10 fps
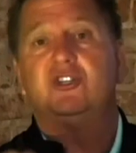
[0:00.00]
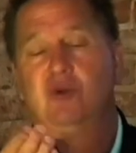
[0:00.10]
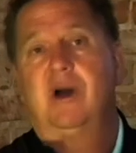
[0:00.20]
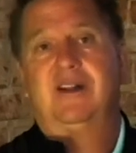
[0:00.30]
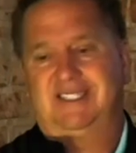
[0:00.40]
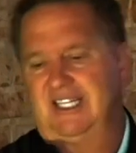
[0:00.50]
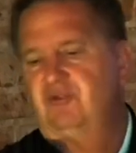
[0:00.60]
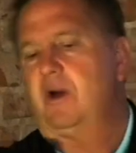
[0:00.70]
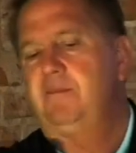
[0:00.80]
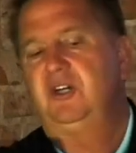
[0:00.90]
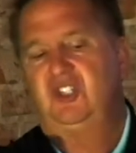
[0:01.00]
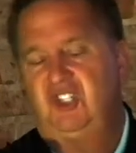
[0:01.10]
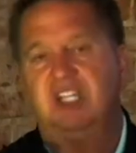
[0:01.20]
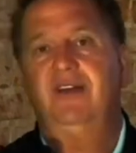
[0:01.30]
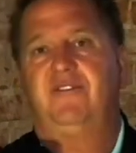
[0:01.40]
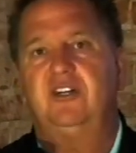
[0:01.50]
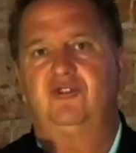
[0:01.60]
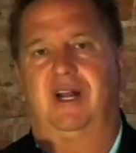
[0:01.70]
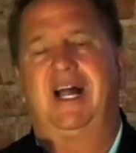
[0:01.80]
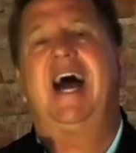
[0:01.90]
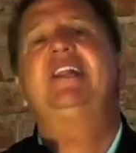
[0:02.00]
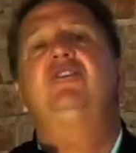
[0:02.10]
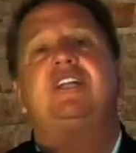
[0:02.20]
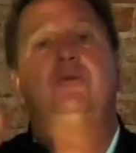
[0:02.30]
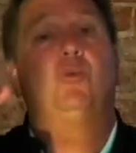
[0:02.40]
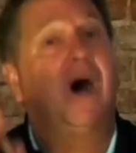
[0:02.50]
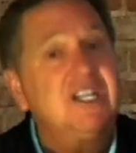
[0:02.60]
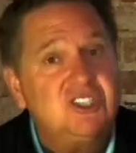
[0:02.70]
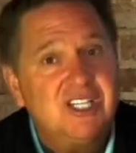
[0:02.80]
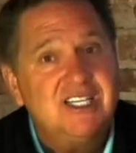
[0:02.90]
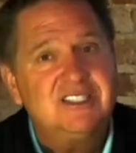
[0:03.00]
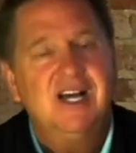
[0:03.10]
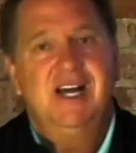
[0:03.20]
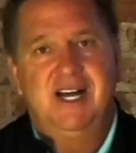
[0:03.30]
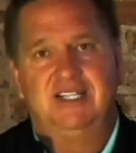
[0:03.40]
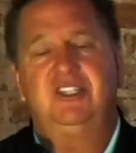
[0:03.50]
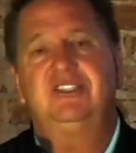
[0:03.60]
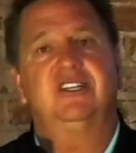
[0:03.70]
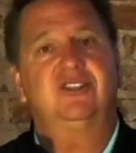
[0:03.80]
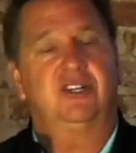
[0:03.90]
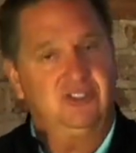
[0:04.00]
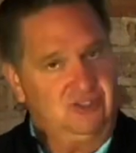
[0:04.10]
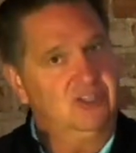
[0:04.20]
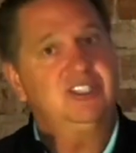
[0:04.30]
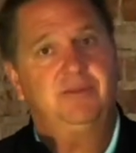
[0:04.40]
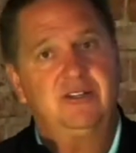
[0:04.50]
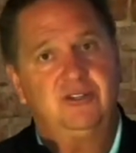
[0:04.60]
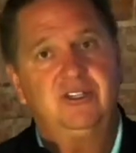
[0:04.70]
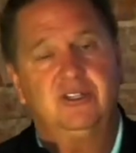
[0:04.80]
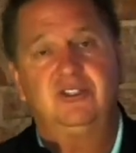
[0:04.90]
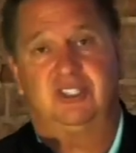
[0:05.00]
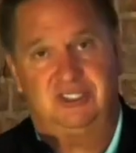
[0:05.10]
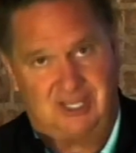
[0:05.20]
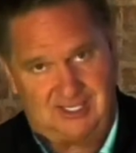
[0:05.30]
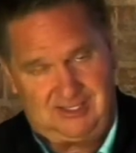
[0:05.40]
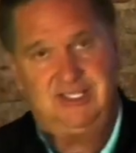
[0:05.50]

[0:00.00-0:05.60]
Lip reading: you on to this. That's where I put Sheila Fairchild on. I literally watched this and she says, are you serious about due diligence? I said,